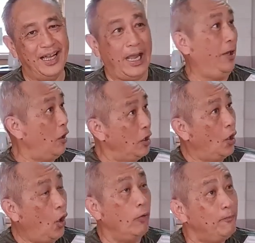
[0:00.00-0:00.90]
And
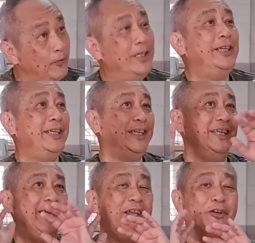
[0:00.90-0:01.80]

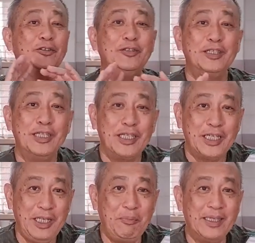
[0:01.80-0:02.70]
hopefully, you know,
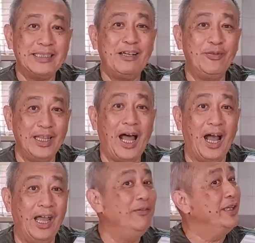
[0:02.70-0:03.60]
keep myself
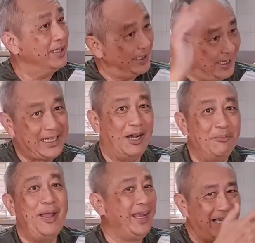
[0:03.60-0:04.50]
alive,
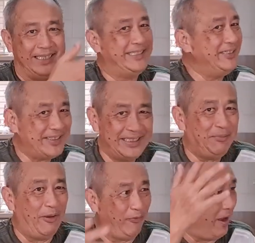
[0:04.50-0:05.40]
come back, I still see
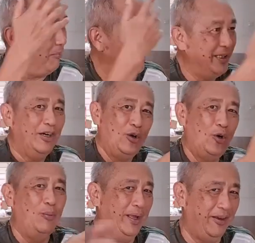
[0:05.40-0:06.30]
my family at
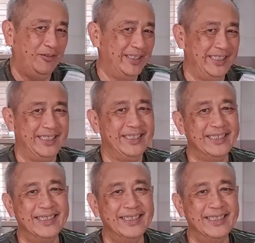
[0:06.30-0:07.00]
home and everything.